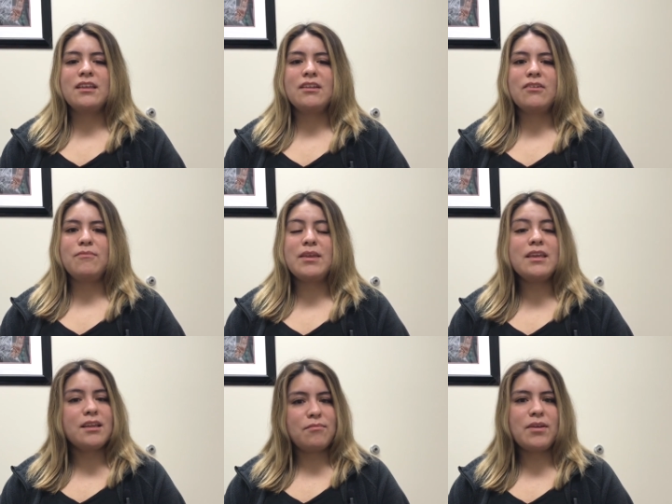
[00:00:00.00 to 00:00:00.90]
you know,
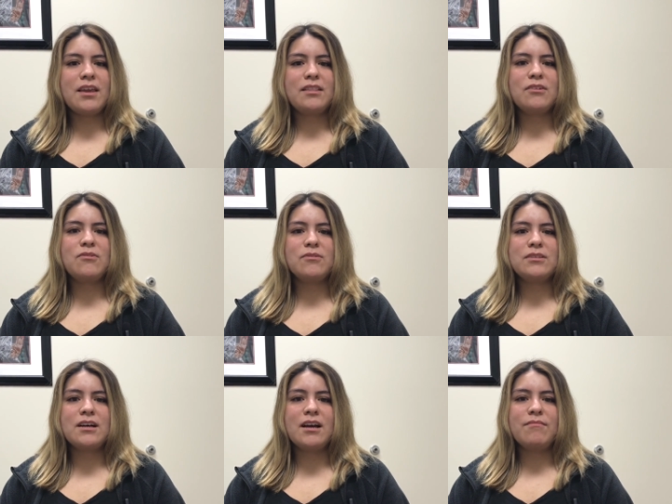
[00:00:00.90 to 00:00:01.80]
being in pain the whole
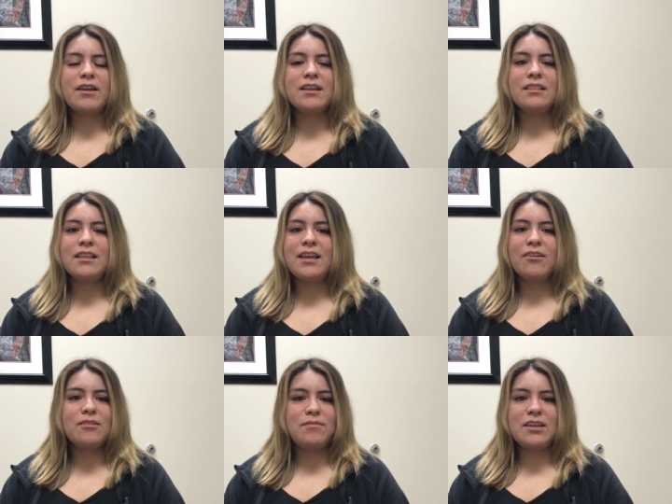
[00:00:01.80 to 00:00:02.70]
time. I can lay
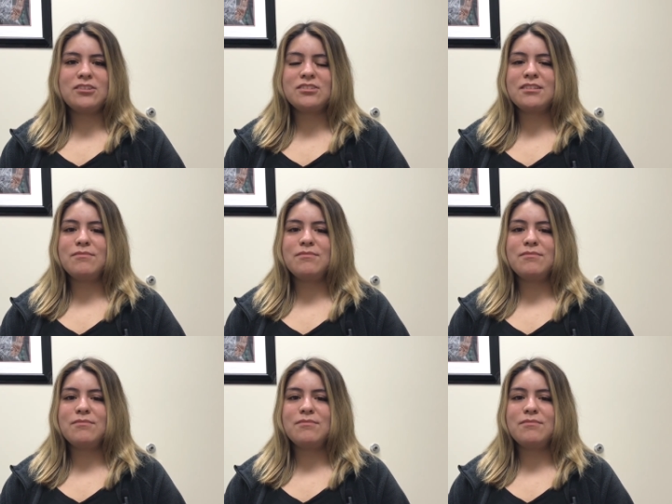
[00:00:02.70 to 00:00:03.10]
on the beach.